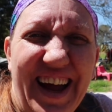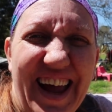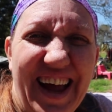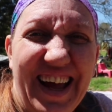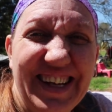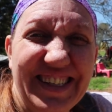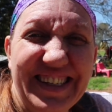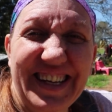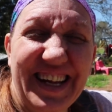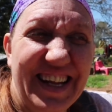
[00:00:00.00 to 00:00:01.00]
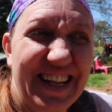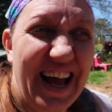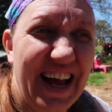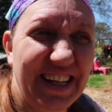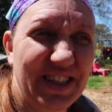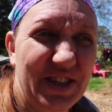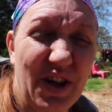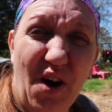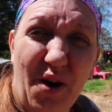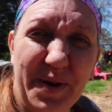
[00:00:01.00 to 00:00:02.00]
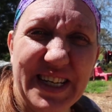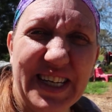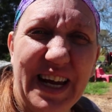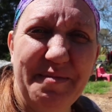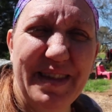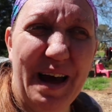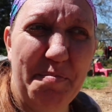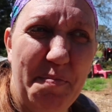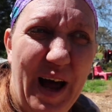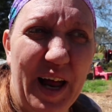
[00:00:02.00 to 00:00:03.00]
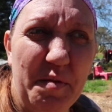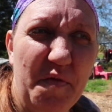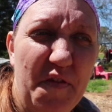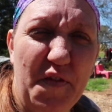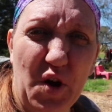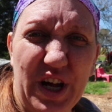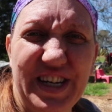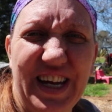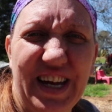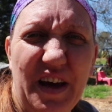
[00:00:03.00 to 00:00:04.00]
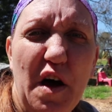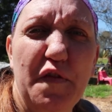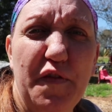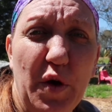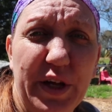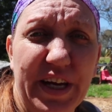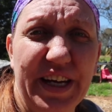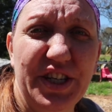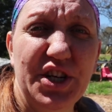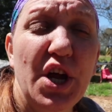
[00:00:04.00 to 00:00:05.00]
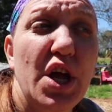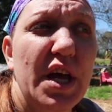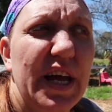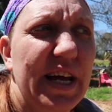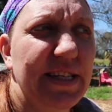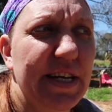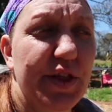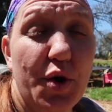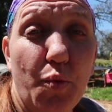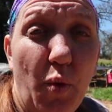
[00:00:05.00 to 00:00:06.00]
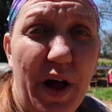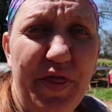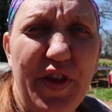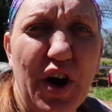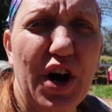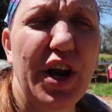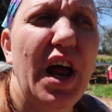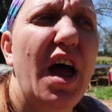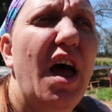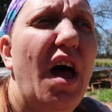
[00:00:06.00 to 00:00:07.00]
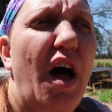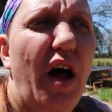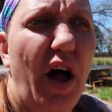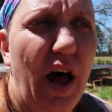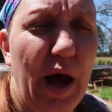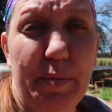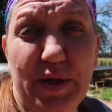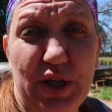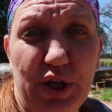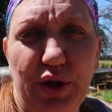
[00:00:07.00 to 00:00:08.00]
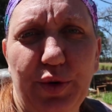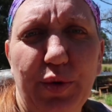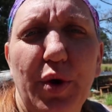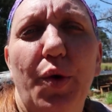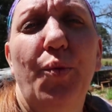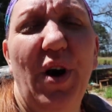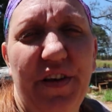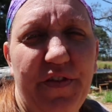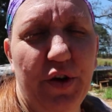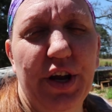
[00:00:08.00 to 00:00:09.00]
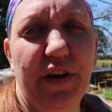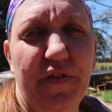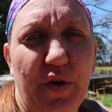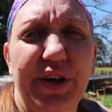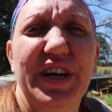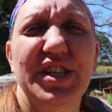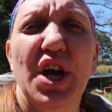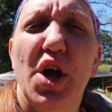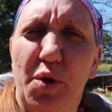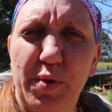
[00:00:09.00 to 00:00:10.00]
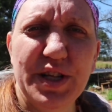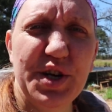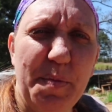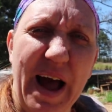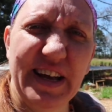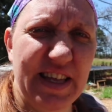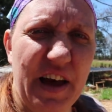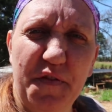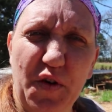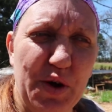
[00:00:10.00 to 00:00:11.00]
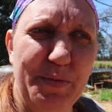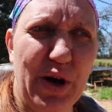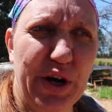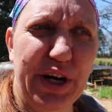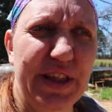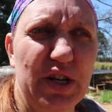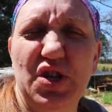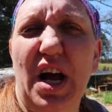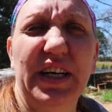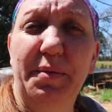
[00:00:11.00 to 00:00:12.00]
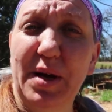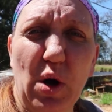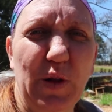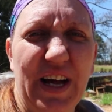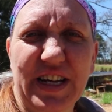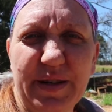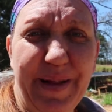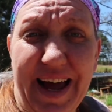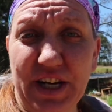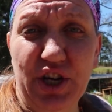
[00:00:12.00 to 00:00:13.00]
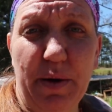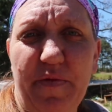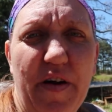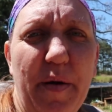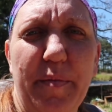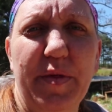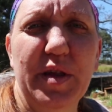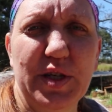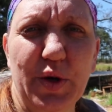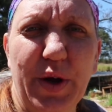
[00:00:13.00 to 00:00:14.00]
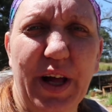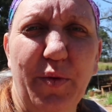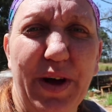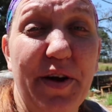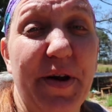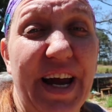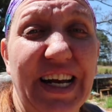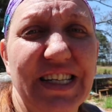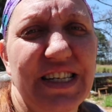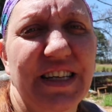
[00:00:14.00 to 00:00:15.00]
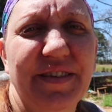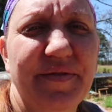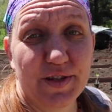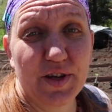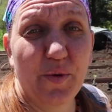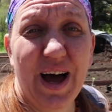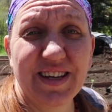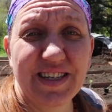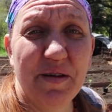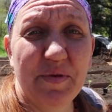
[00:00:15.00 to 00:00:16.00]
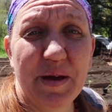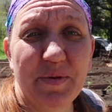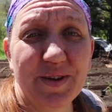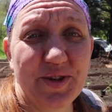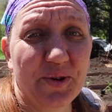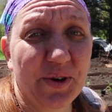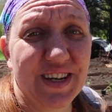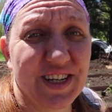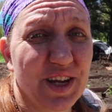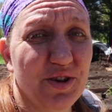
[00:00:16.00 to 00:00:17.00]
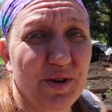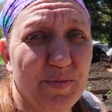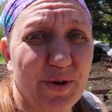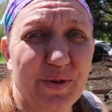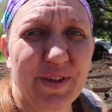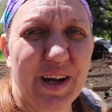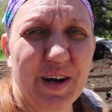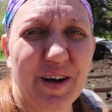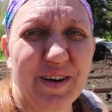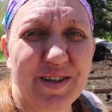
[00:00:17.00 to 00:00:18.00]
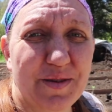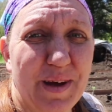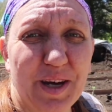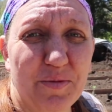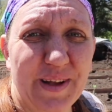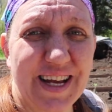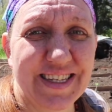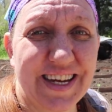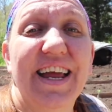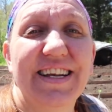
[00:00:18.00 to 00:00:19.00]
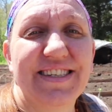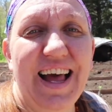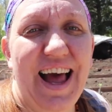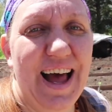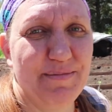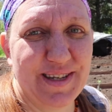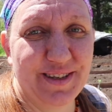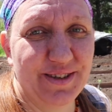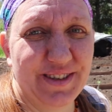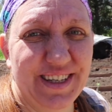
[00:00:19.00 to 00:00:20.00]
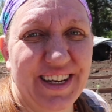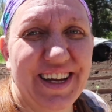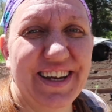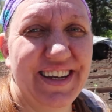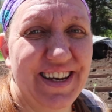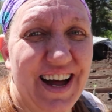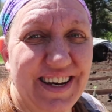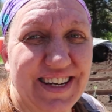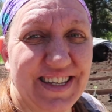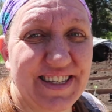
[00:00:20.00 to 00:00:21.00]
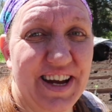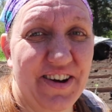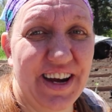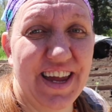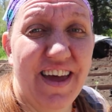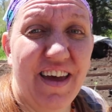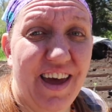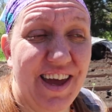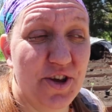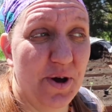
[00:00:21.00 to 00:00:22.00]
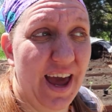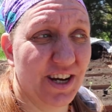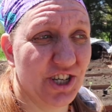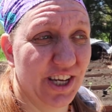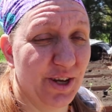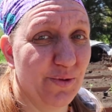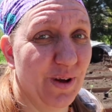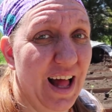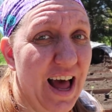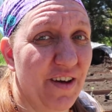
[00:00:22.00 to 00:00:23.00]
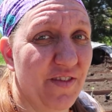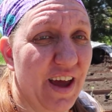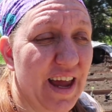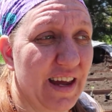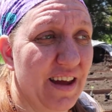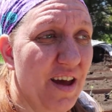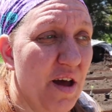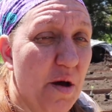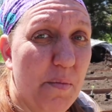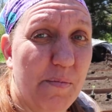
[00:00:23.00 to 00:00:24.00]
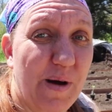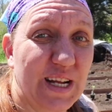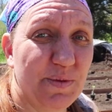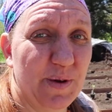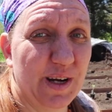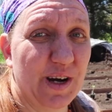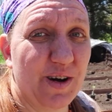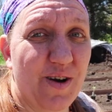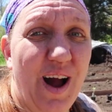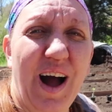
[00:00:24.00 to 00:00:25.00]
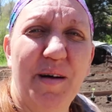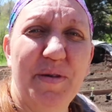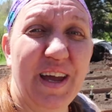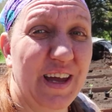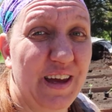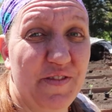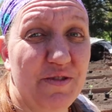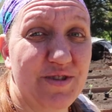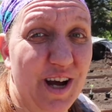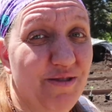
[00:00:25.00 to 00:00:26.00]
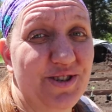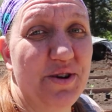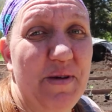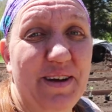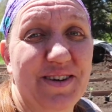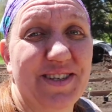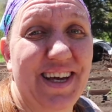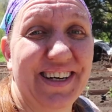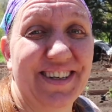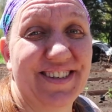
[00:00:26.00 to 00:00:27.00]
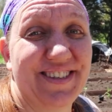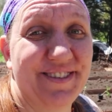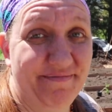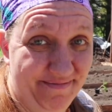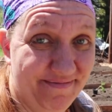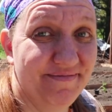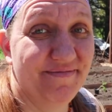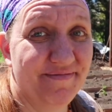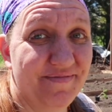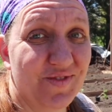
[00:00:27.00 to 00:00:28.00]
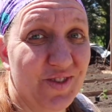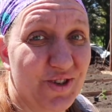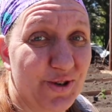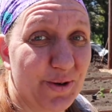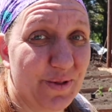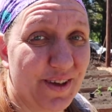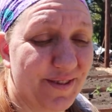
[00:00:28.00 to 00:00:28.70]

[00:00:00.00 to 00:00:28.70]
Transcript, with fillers: And I always keep that bottom foot of foliage trimmed. It's either one third up to one foot of foliage. Once you're past that foot mark, there's not gonna be a whole lot of splash up from the soil when it rains. So while some people do continue to prune their tomato plants, it is absolutely not necessary. And you actually will have a much bigger crop if you don't trim out your suckers. Truth.